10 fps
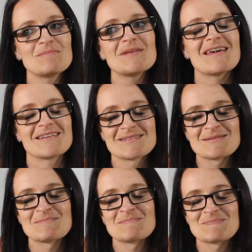
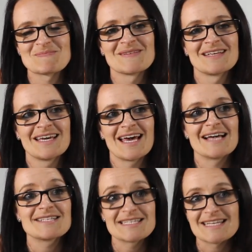Yes.
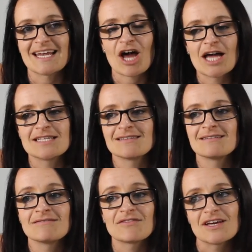As I said, I
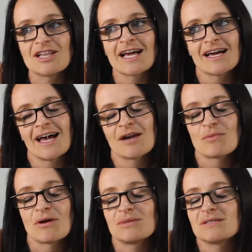didn't feel like I had a
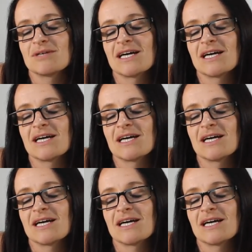problem.